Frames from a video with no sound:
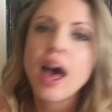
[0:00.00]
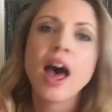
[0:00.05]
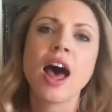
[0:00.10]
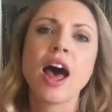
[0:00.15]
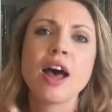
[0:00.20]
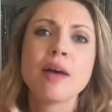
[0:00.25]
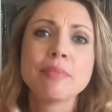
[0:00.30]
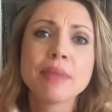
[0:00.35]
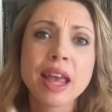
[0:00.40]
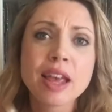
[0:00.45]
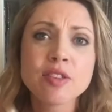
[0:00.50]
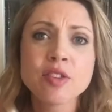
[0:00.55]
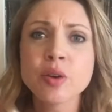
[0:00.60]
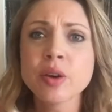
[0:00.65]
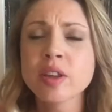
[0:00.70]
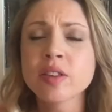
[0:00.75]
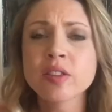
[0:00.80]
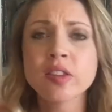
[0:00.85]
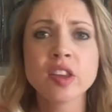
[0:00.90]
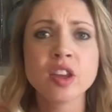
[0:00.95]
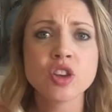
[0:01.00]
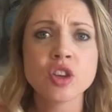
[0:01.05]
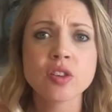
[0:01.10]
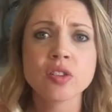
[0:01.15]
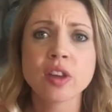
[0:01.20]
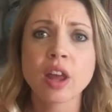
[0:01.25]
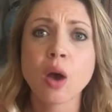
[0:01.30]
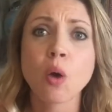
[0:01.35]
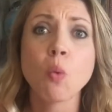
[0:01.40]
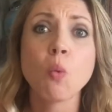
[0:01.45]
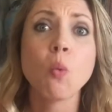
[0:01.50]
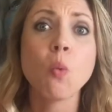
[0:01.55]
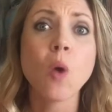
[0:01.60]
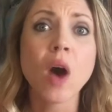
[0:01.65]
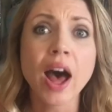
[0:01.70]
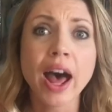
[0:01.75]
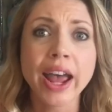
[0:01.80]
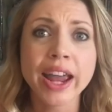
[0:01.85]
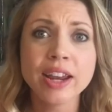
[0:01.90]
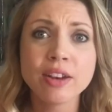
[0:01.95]
Um, as you can see, just a
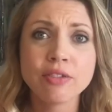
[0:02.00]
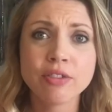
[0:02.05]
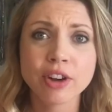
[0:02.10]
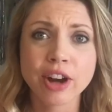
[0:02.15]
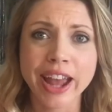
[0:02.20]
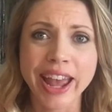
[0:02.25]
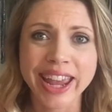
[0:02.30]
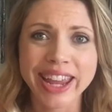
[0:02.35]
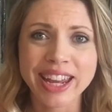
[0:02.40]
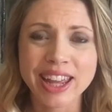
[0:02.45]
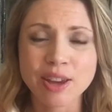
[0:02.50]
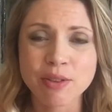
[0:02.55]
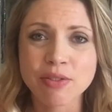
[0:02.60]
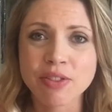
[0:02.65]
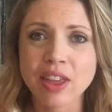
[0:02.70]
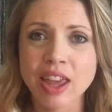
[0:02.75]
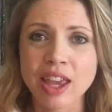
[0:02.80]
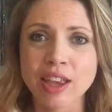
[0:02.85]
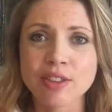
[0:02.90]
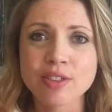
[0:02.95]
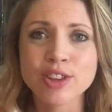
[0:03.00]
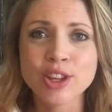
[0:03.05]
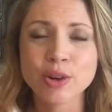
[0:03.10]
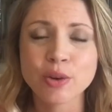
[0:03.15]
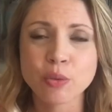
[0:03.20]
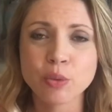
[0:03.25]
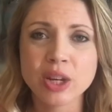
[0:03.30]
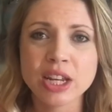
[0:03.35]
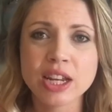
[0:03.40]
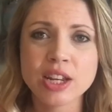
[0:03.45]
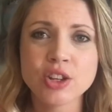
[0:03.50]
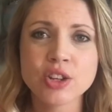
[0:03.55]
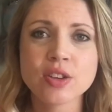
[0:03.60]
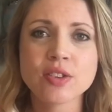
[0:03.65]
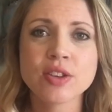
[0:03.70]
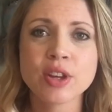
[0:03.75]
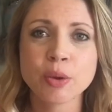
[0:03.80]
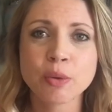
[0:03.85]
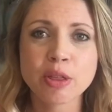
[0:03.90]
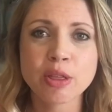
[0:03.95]
wide variety of things. You know, we didn't just
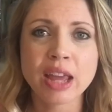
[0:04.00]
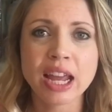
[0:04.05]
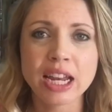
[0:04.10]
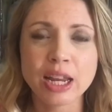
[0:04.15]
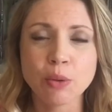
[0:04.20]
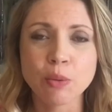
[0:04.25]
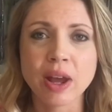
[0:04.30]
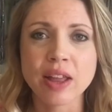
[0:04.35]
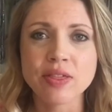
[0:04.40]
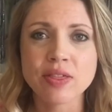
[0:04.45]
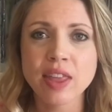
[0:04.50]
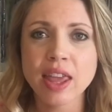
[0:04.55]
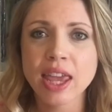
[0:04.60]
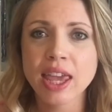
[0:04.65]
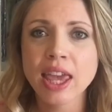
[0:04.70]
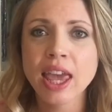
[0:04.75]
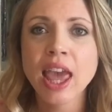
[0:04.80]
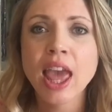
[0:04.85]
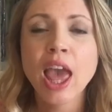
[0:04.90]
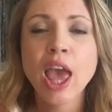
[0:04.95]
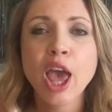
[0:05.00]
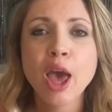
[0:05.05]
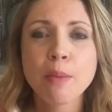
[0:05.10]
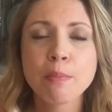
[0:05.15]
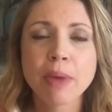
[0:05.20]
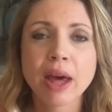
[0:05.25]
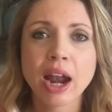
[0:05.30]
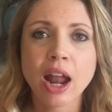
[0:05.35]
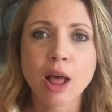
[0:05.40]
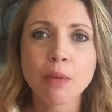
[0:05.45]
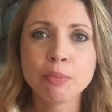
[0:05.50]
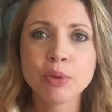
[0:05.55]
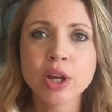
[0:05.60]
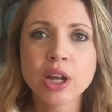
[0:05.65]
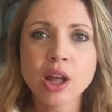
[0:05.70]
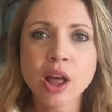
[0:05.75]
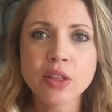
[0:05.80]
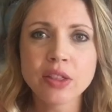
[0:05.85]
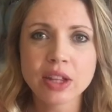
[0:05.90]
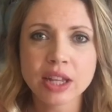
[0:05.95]
stick with any one thing, but I'll put
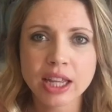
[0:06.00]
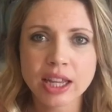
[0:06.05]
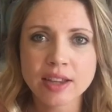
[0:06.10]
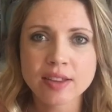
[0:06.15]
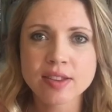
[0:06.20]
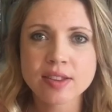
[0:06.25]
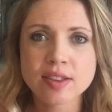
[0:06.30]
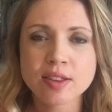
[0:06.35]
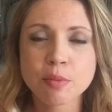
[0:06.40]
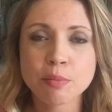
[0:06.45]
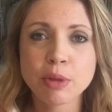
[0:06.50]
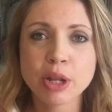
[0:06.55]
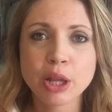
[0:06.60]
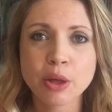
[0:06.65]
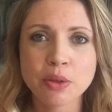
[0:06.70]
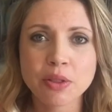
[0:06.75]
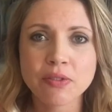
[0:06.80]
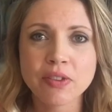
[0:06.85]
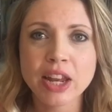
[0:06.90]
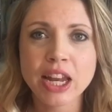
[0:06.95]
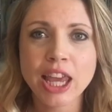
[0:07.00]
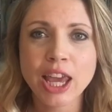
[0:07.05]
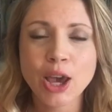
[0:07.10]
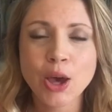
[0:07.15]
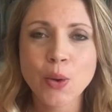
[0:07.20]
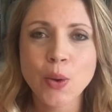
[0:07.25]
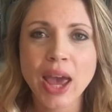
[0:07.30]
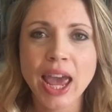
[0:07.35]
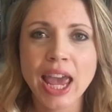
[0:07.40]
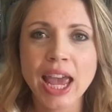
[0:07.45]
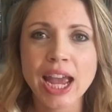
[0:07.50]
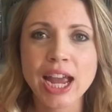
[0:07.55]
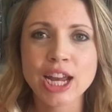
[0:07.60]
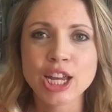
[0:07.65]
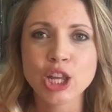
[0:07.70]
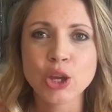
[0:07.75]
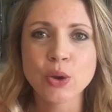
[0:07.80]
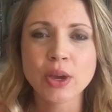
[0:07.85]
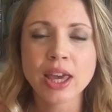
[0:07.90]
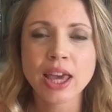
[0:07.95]
all the links below the video
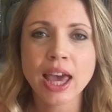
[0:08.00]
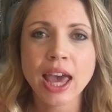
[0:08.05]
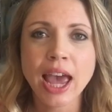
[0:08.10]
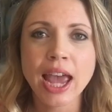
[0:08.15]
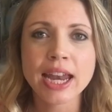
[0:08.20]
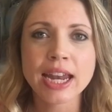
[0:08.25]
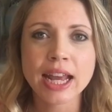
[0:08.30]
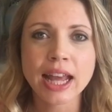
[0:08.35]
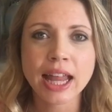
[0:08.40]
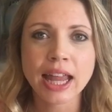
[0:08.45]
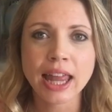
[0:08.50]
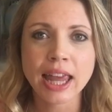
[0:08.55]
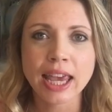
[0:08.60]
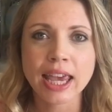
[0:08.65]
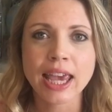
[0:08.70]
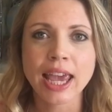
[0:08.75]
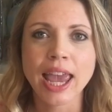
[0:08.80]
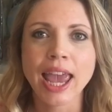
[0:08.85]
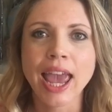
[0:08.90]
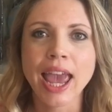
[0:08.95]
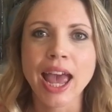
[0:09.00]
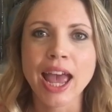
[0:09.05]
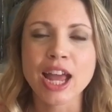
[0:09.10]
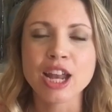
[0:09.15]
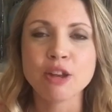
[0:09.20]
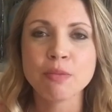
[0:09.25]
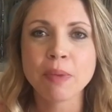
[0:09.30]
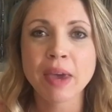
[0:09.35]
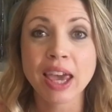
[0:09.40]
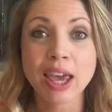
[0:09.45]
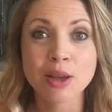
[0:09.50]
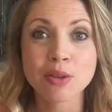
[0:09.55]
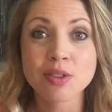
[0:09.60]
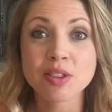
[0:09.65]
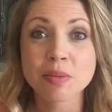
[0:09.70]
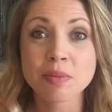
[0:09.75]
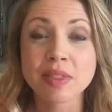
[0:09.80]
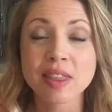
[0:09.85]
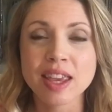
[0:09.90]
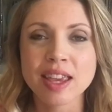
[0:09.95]
and you can kind of click and pick out
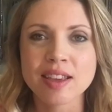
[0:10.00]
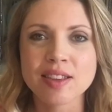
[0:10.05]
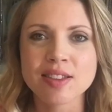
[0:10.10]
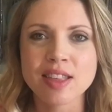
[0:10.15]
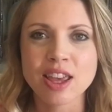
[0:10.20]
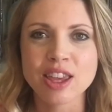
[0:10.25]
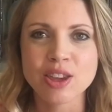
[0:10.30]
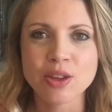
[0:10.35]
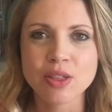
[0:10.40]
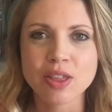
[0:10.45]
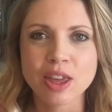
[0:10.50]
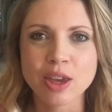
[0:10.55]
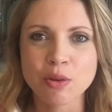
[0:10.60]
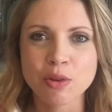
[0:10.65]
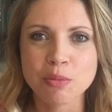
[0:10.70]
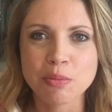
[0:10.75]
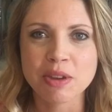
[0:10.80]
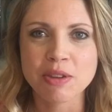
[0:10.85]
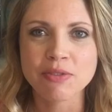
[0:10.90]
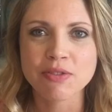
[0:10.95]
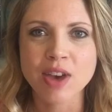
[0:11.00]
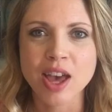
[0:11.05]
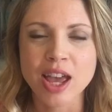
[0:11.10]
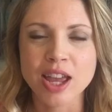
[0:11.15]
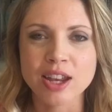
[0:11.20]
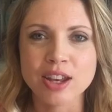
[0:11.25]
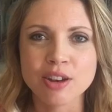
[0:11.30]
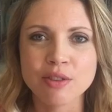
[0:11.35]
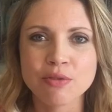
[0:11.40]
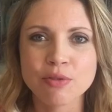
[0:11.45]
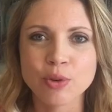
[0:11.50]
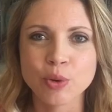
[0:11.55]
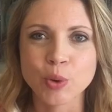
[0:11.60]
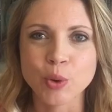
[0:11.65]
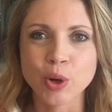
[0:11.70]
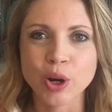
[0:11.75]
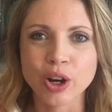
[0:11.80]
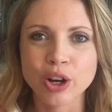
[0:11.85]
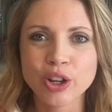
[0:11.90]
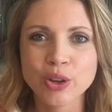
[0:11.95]
some things that you think would be fun
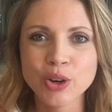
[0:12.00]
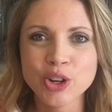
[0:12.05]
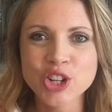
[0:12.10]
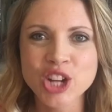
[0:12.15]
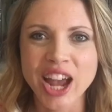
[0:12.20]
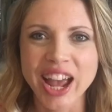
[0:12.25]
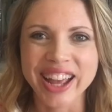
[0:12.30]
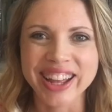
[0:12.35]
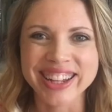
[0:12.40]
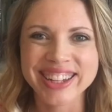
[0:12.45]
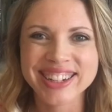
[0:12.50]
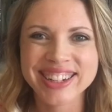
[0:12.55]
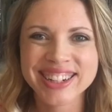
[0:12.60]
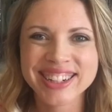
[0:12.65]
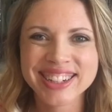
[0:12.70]
for your child